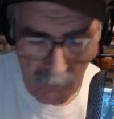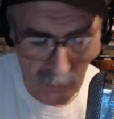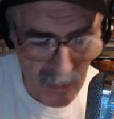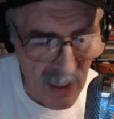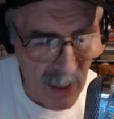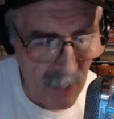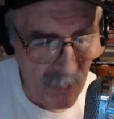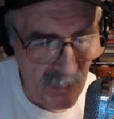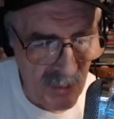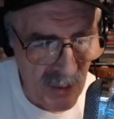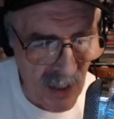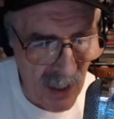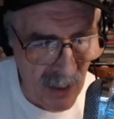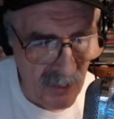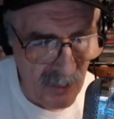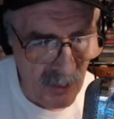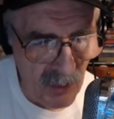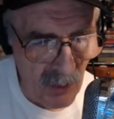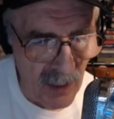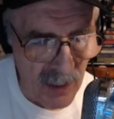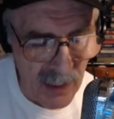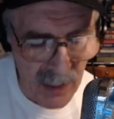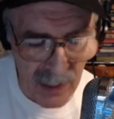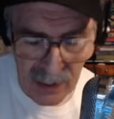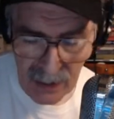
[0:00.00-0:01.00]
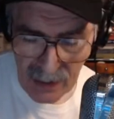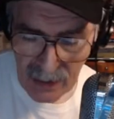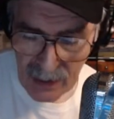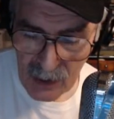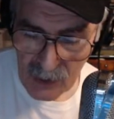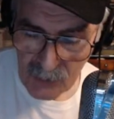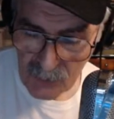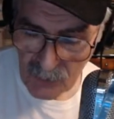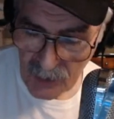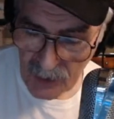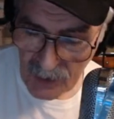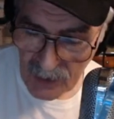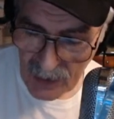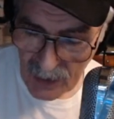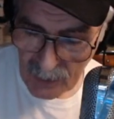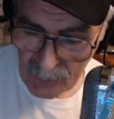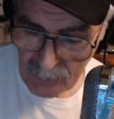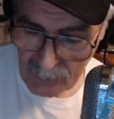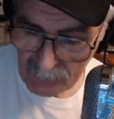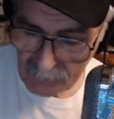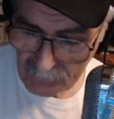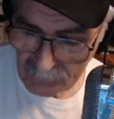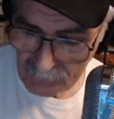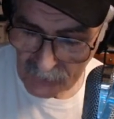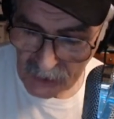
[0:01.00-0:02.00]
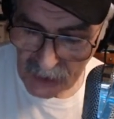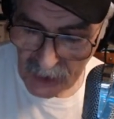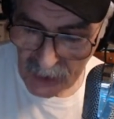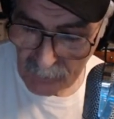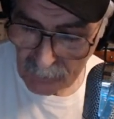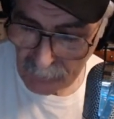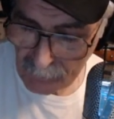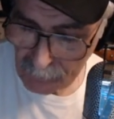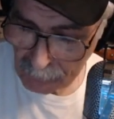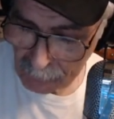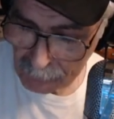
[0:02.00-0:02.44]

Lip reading: Yep, sounds great. Anything else for the net, Jim?